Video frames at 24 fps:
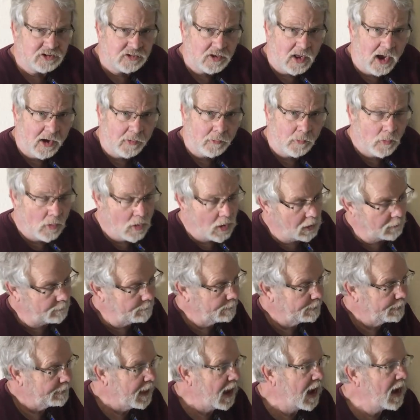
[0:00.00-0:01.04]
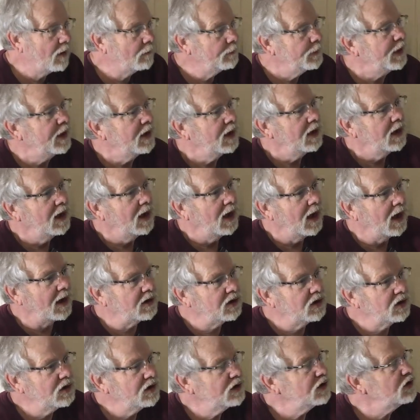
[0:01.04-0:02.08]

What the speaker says: line run. Now, I could have